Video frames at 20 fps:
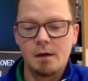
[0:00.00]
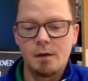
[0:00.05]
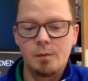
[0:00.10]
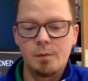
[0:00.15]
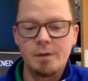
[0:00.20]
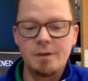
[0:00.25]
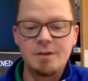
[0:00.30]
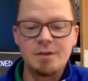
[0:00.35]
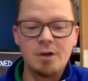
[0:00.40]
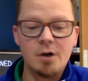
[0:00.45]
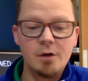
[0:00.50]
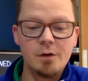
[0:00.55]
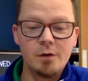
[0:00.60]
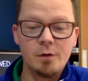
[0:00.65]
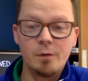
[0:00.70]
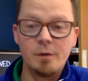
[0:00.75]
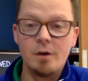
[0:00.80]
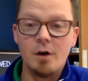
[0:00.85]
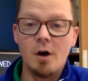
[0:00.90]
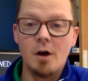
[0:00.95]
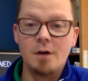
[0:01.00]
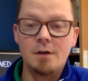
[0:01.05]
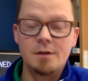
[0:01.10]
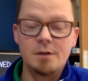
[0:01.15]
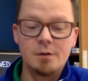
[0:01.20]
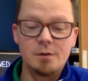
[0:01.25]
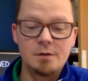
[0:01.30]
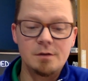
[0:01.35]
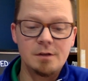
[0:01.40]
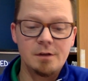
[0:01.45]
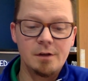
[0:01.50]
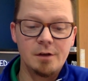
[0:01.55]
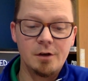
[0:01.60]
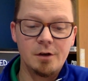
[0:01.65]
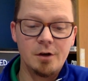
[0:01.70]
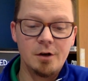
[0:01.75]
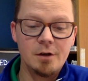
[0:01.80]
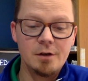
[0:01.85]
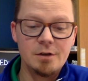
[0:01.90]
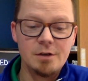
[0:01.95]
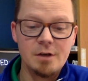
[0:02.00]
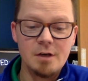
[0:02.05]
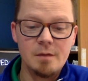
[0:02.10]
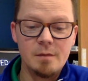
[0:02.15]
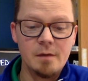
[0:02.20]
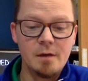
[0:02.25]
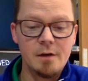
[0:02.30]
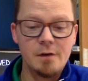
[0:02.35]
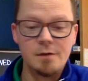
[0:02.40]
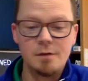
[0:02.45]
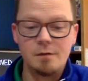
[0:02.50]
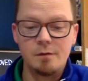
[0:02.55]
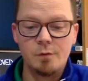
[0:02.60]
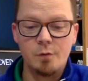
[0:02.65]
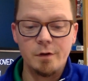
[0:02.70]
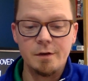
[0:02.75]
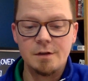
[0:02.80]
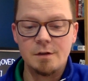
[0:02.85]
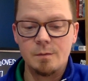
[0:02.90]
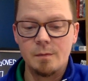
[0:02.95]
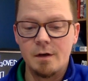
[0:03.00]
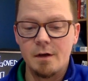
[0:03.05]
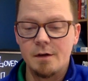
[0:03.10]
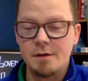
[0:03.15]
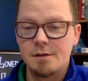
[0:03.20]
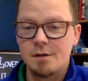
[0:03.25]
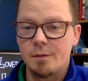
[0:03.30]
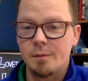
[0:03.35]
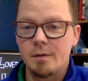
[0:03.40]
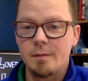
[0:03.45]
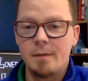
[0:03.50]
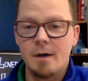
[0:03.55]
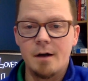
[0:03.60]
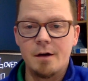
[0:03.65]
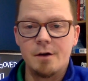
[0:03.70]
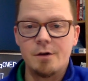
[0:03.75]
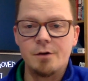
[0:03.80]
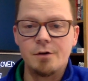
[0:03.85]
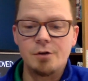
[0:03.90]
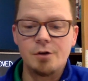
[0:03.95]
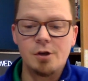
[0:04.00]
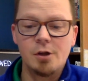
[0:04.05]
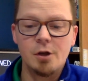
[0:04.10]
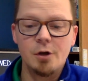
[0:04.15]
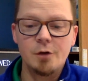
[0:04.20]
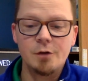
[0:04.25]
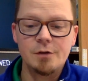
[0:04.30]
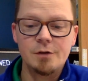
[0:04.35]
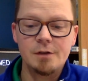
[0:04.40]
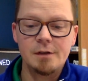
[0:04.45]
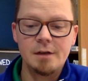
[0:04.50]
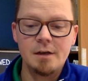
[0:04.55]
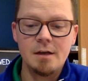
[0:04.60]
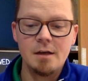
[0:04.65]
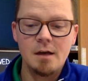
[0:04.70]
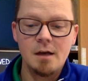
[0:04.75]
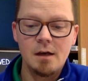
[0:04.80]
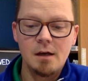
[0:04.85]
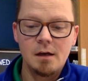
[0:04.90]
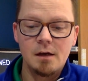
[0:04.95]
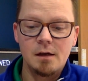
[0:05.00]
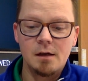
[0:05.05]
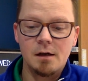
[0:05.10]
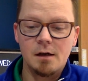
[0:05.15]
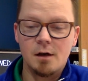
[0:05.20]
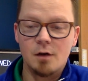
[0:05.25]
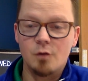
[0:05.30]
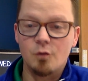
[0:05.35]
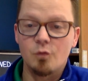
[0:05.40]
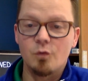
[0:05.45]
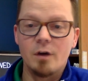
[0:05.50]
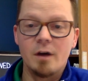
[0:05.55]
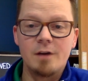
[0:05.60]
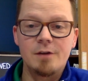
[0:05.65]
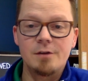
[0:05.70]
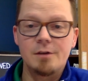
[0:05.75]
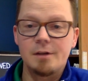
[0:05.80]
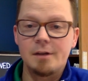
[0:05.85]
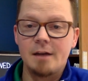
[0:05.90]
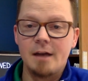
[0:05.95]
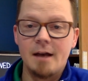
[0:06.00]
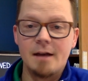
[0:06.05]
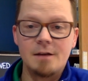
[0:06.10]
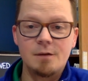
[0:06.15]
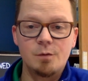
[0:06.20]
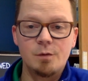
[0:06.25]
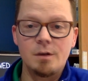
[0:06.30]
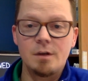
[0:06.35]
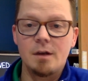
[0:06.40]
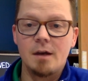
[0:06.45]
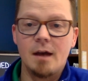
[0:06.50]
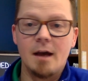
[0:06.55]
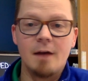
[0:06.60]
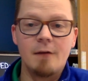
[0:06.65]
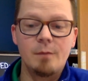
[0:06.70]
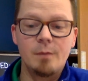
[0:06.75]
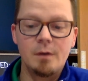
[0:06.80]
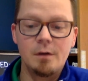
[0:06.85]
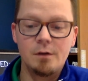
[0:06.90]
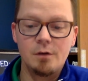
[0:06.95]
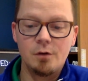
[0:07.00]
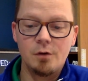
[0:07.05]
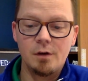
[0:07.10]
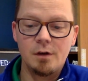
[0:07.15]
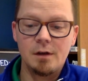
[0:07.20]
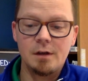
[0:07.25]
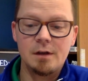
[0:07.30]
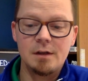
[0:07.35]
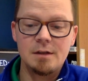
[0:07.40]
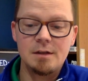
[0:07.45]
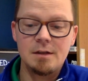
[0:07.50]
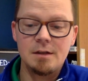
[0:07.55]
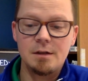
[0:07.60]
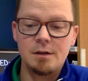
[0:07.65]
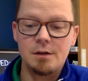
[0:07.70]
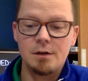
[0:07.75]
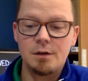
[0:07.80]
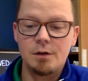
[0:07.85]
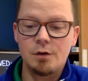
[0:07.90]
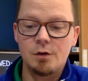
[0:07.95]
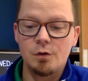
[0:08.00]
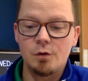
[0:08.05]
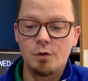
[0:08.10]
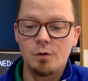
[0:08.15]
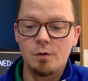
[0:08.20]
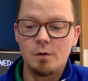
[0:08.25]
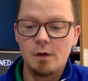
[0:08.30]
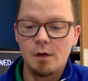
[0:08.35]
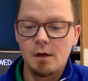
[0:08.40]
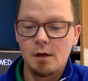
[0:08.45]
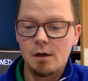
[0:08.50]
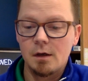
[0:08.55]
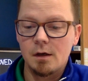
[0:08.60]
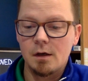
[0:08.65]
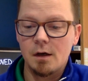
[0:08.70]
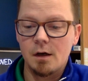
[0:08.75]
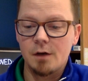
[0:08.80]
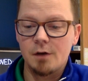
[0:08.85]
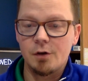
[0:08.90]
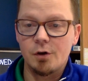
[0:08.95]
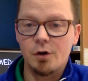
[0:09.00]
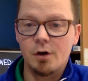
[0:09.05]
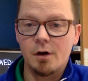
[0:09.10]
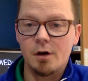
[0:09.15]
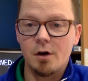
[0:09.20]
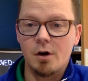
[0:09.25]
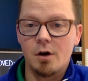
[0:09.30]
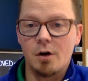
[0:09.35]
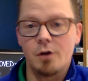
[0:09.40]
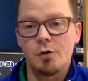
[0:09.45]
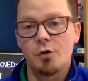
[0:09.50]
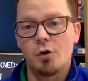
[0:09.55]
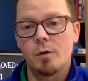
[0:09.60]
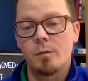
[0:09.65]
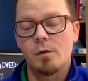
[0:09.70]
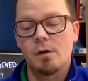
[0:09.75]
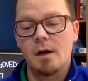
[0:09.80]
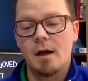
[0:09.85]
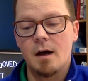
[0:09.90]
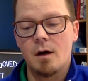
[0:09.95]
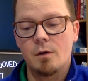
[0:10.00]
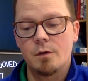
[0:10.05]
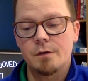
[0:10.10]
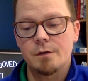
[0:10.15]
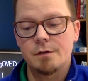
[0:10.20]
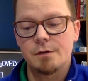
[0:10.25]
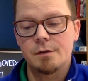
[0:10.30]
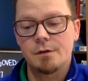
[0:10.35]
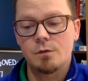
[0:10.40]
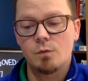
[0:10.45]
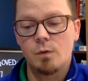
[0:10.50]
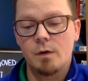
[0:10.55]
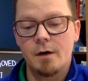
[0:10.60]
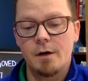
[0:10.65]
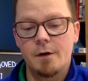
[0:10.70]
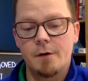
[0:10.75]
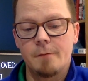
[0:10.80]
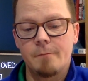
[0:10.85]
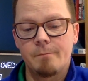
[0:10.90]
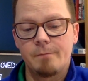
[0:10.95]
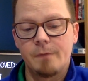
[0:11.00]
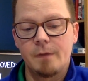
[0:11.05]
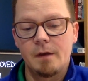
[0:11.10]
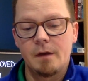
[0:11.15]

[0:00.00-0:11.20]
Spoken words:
Please note that we also still encourage emails and voicemails. They'll be monitored closely, regularly, as we have been doing and continue to do during our normal hours as well.